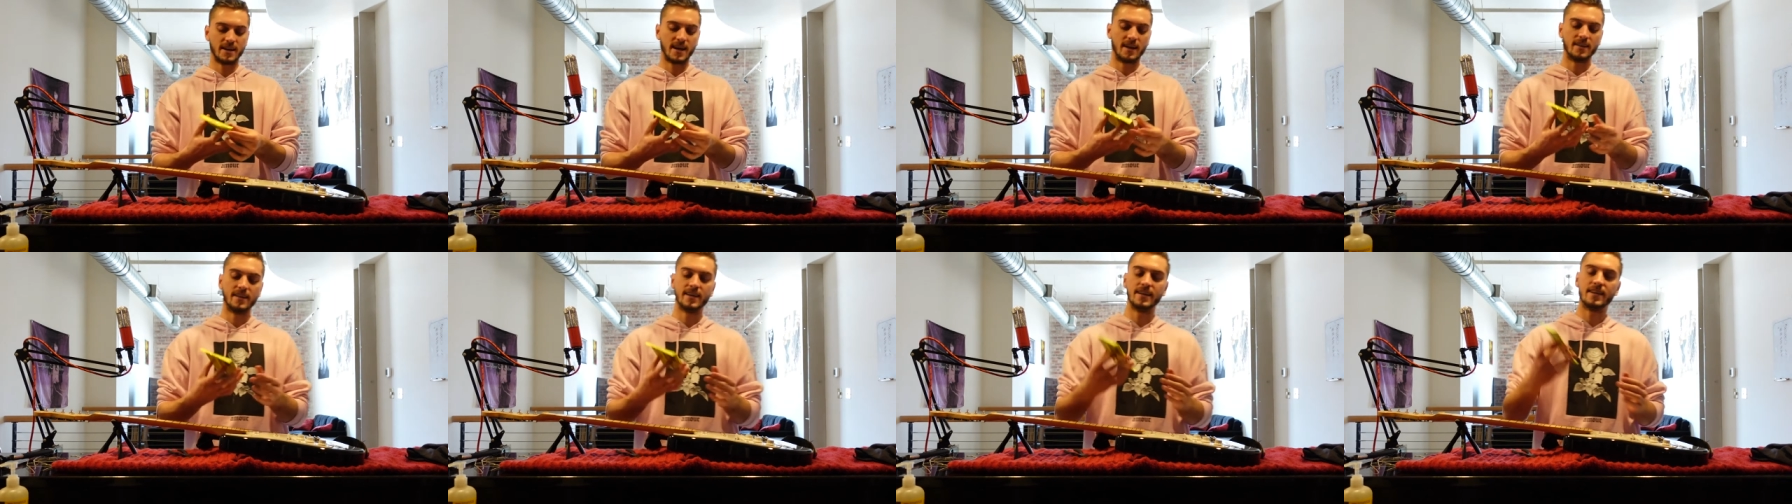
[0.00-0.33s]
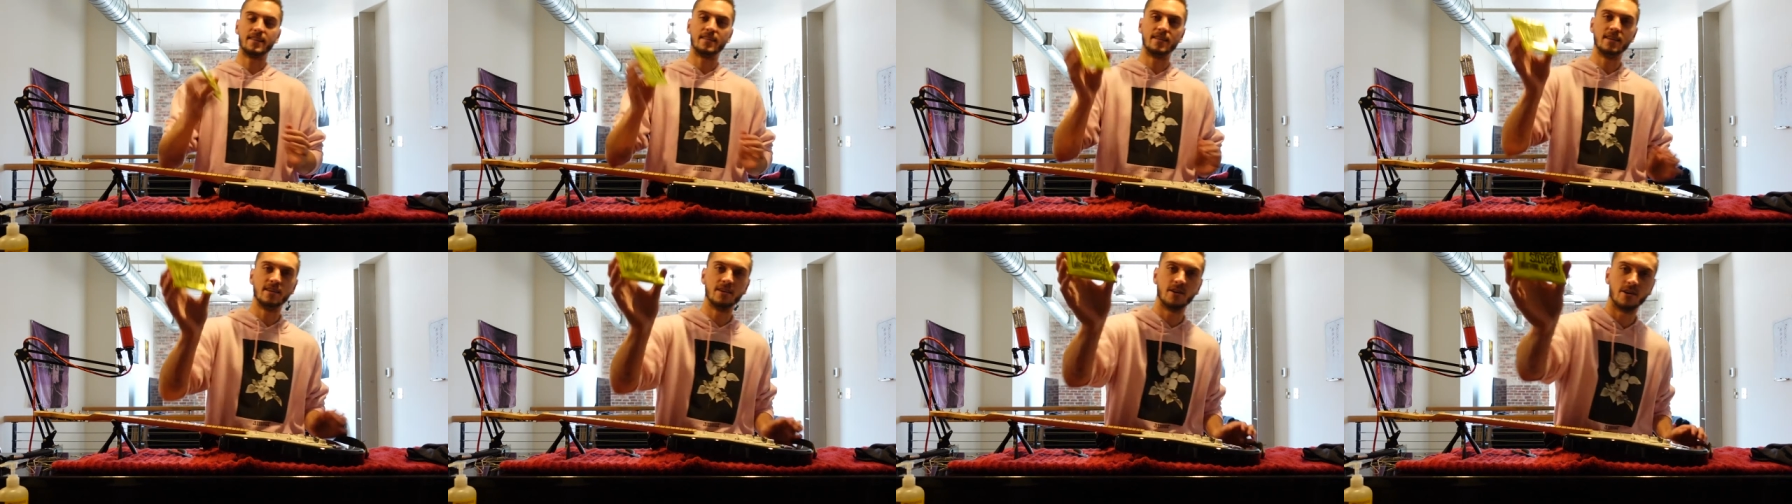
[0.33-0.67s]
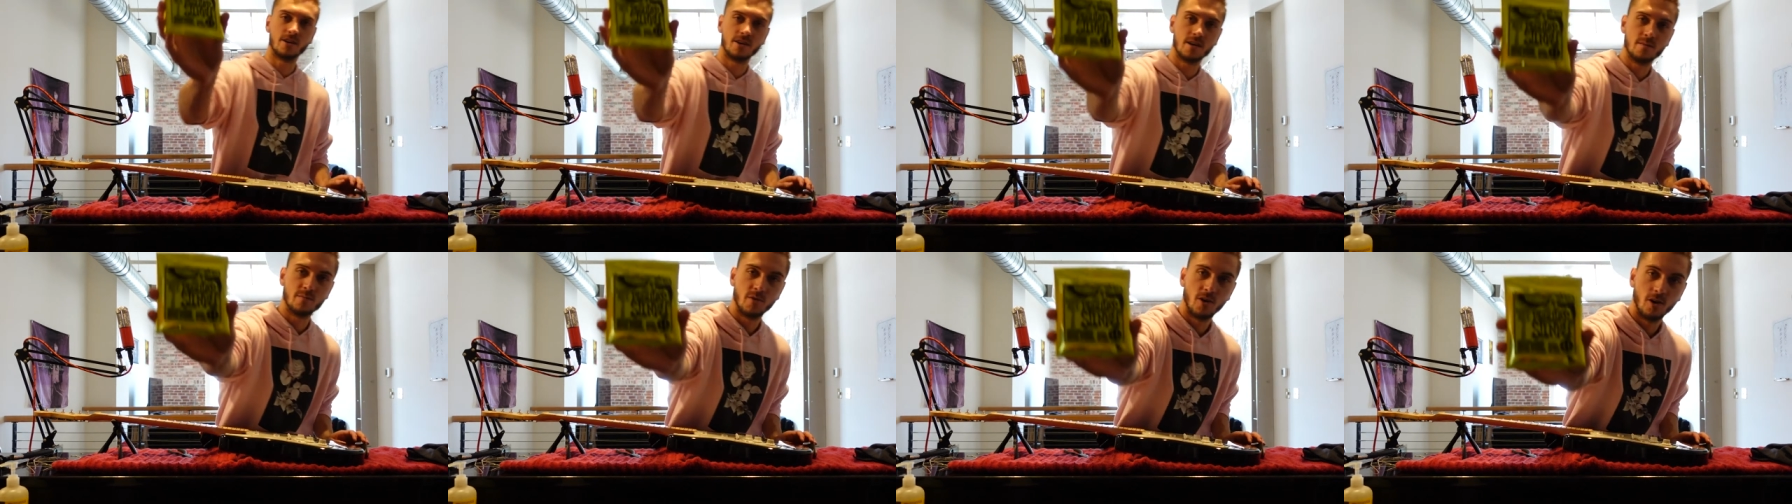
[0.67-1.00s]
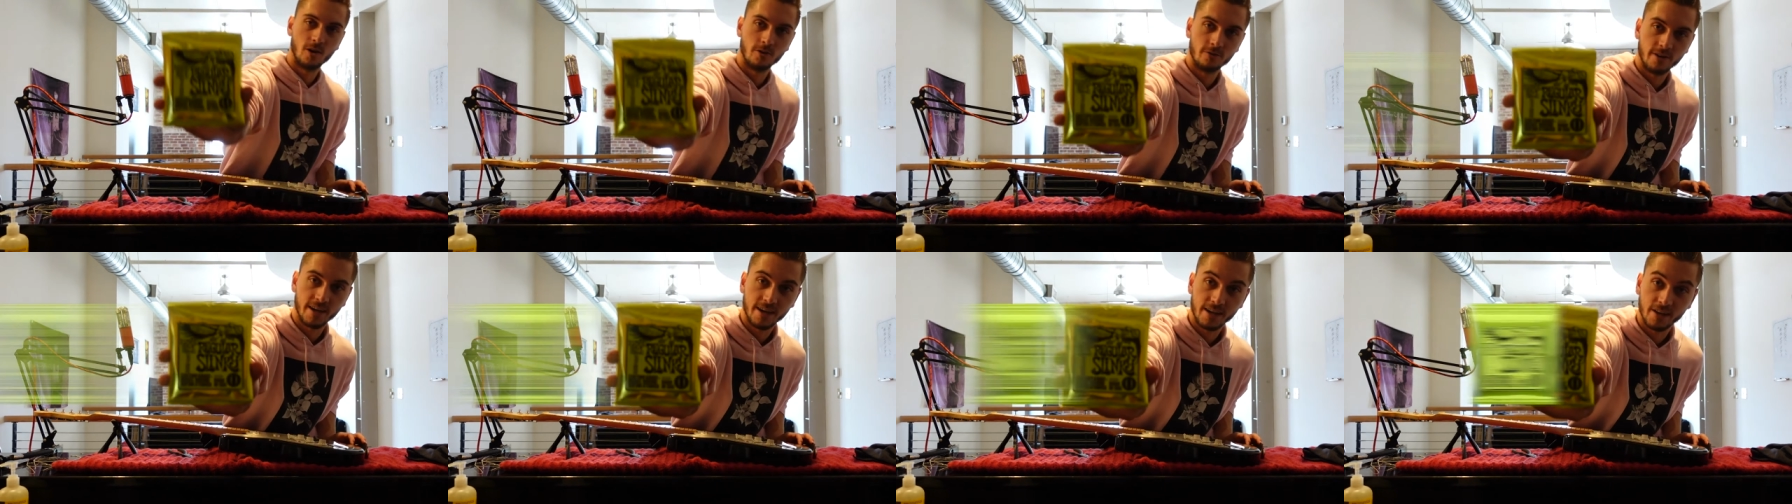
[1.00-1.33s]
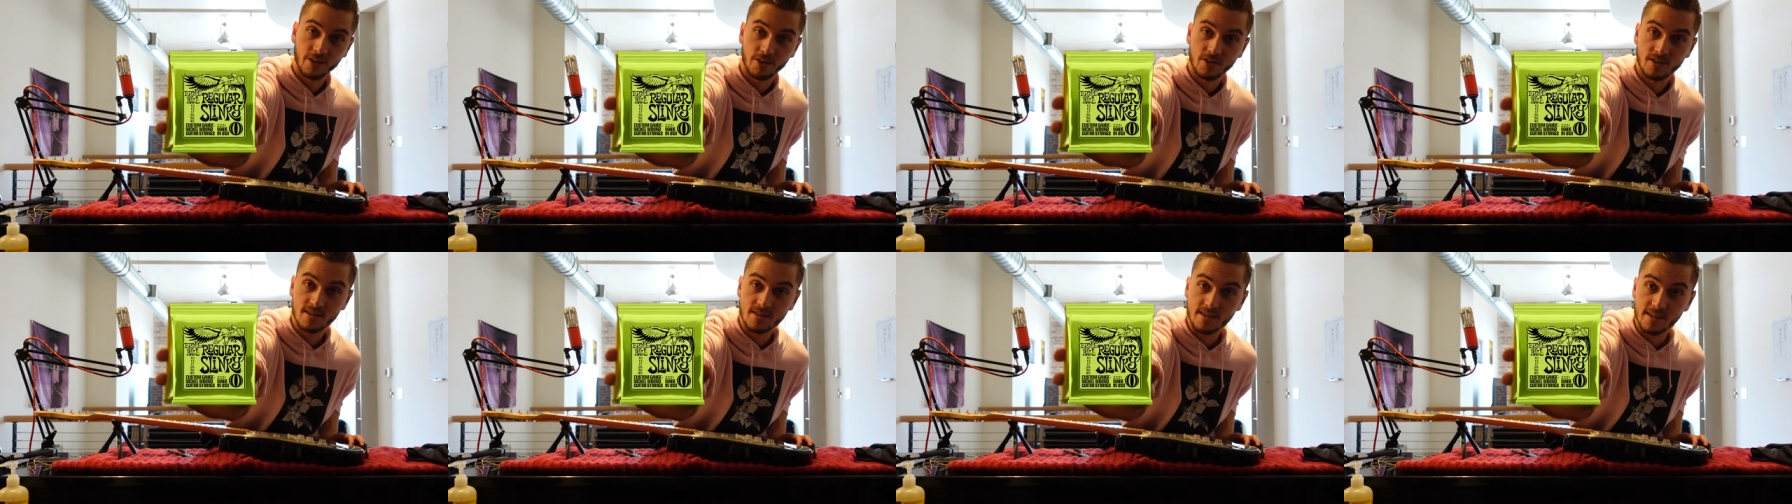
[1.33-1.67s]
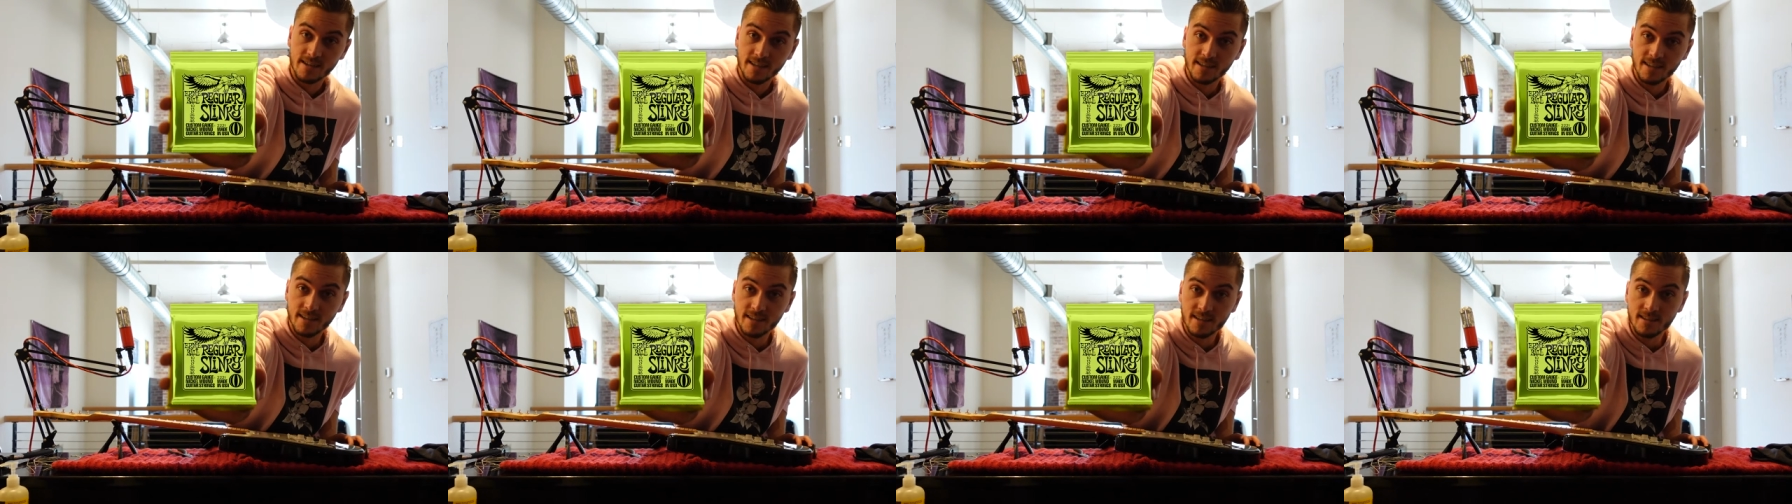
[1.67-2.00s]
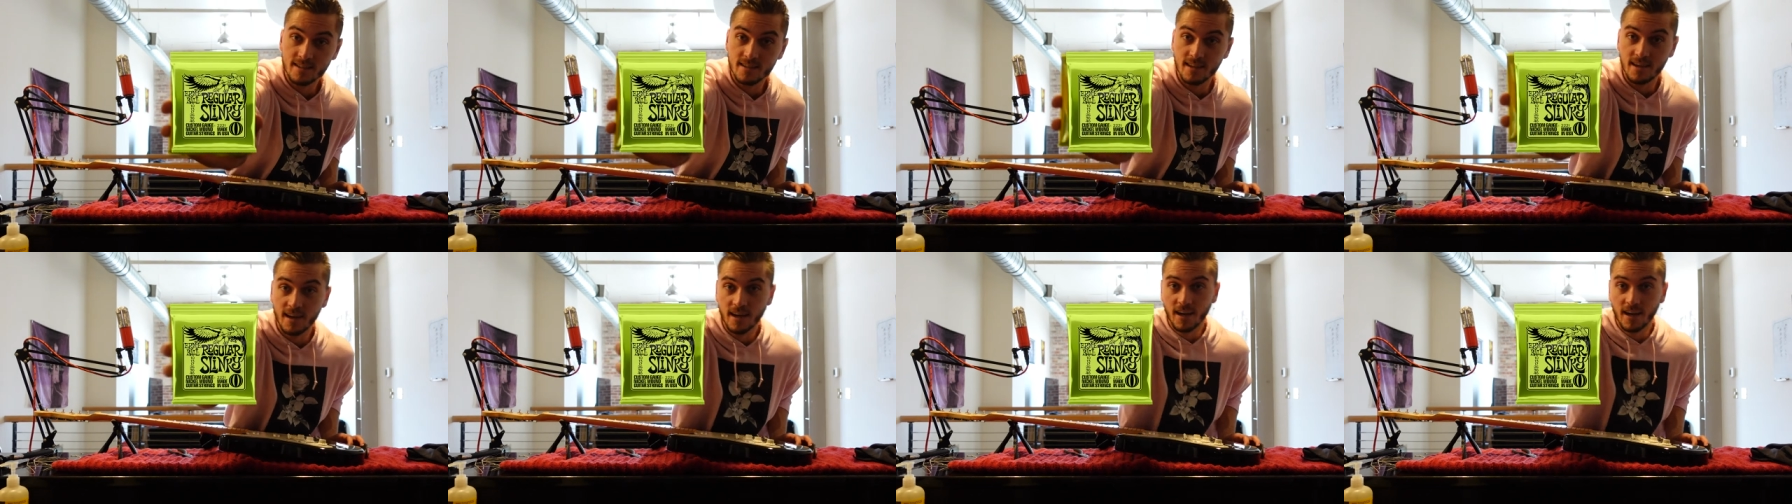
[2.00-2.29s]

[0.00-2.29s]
I like the Ernie Ball regular slinkies.